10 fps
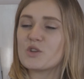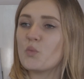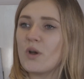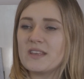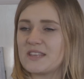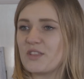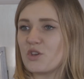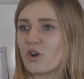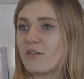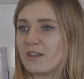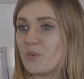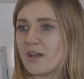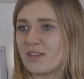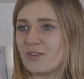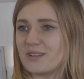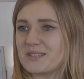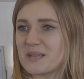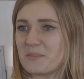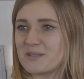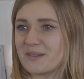so what is it that you're currently working on at
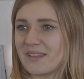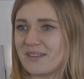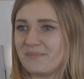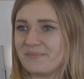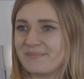Samsung then?